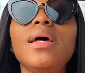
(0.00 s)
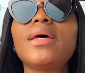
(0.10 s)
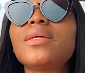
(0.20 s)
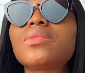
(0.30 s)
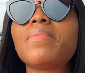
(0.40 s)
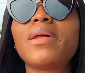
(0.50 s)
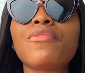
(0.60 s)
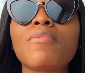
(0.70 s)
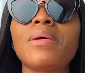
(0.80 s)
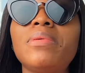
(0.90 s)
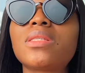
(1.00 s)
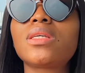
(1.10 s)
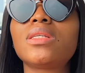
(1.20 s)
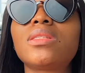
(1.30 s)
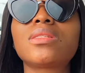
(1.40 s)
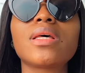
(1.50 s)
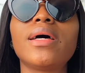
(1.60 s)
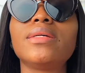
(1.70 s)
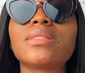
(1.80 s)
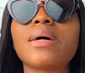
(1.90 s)
heading to Ebano for my biscuits,
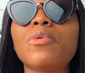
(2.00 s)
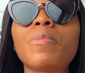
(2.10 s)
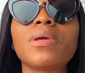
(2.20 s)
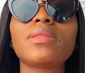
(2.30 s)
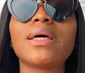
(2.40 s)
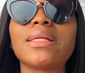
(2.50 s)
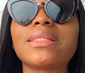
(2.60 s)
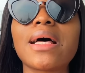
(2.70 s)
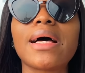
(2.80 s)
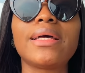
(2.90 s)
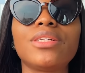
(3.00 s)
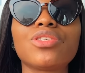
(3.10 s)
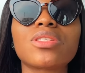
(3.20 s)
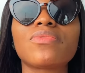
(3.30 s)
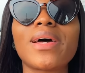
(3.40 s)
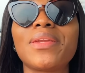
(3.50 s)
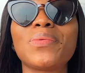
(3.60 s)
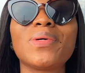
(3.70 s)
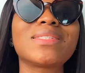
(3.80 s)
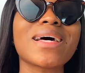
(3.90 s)
and I'm hoping that I just find
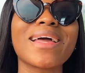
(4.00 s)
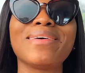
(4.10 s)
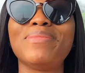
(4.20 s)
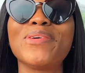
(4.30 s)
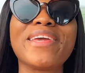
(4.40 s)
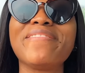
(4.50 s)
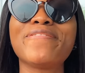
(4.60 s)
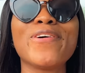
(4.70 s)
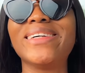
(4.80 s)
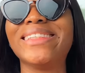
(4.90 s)
what I am looking for.